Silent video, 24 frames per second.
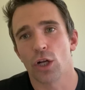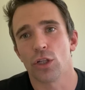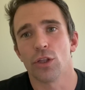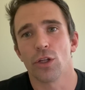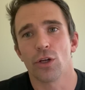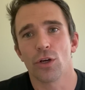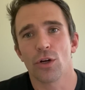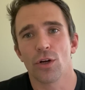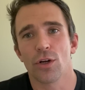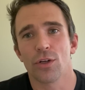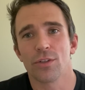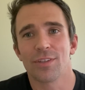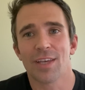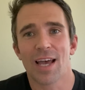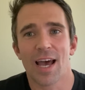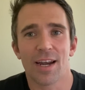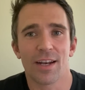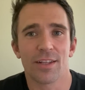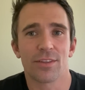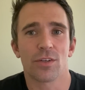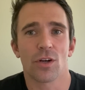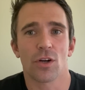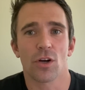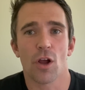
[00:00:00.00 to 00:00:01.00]
learns how
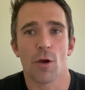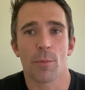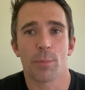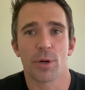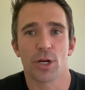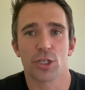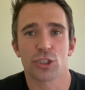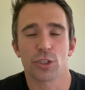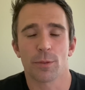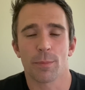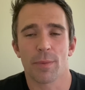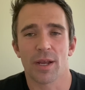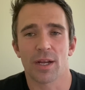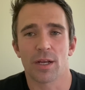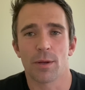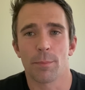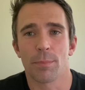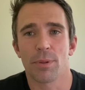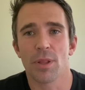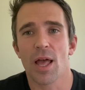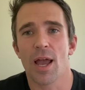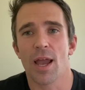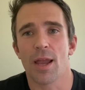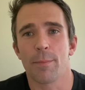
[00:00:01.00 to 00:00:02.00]
to turn off pressure by
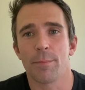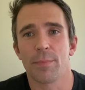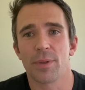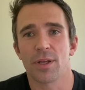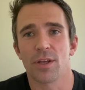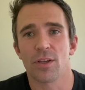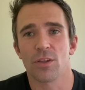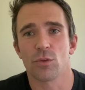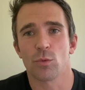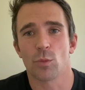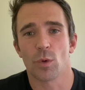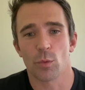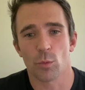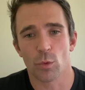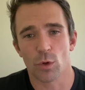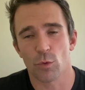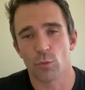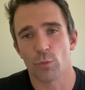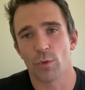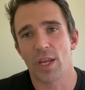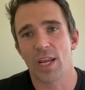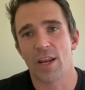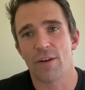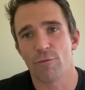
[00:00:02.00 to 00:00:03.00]
complying, because when
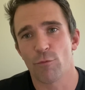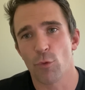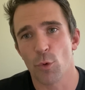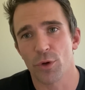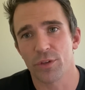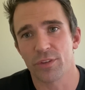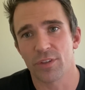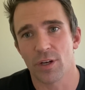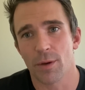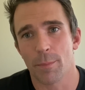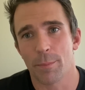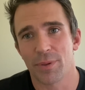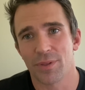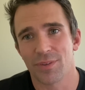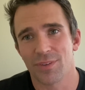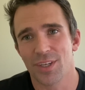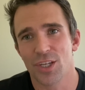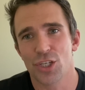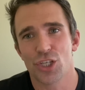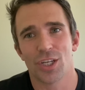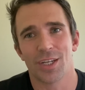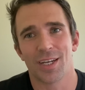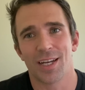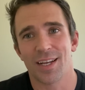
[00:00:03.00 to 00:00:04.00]
we're reinforcing a
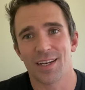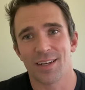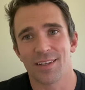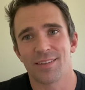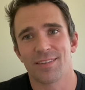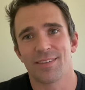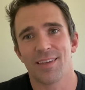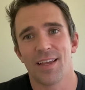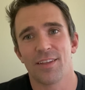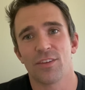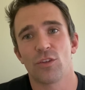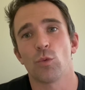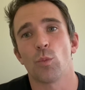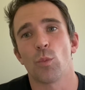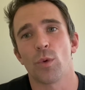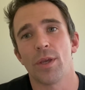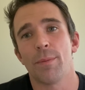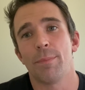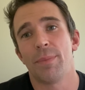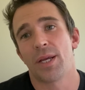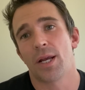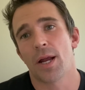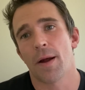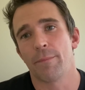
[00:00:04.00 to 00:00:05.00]
position, in a sense,
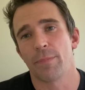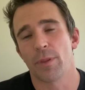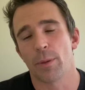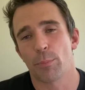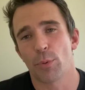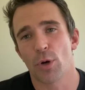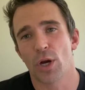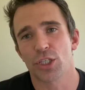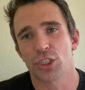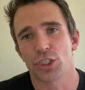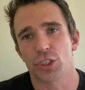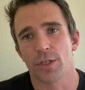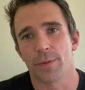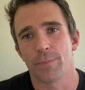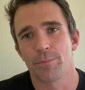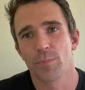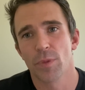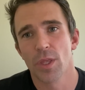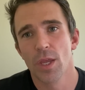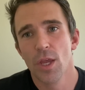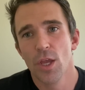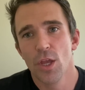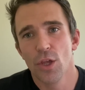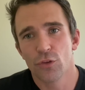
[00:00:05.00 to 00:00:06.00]
we become the pressure.
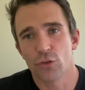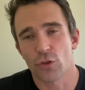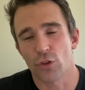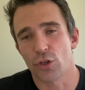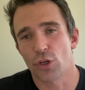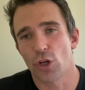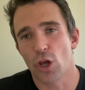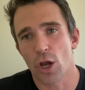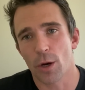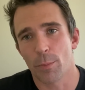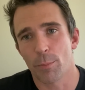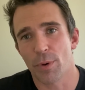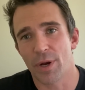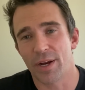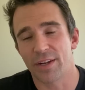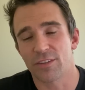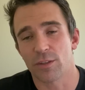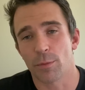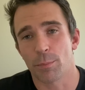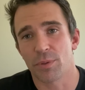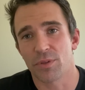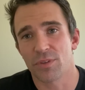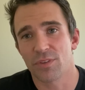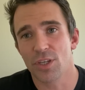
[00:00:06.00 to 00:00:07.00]
So the dog
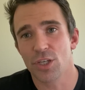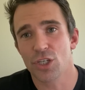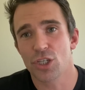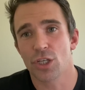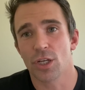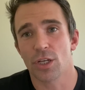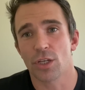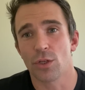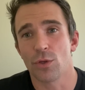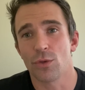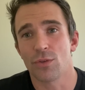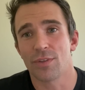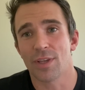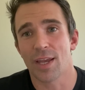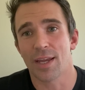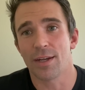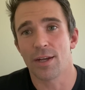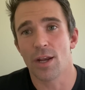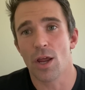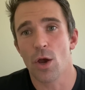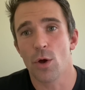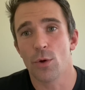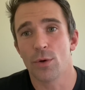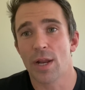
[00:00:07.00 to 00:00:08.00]
breaks a position, you say
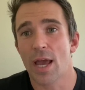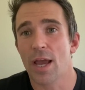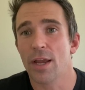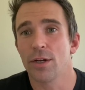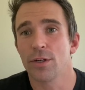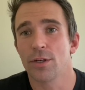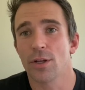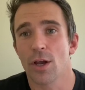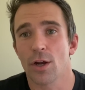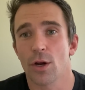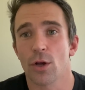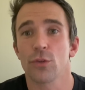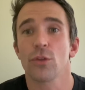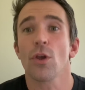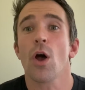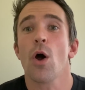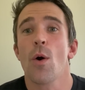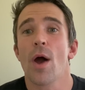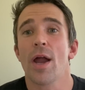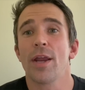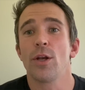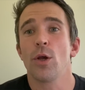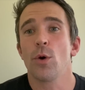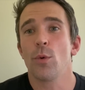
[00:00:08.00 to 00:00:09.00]
no, now your dog goes,
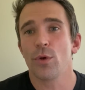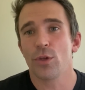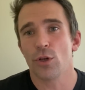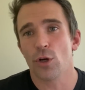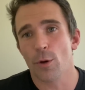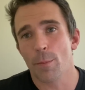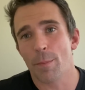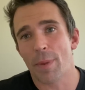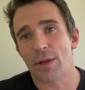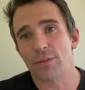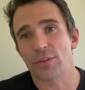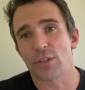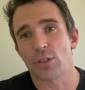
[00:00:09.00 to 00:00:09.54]
oh, I know what you're about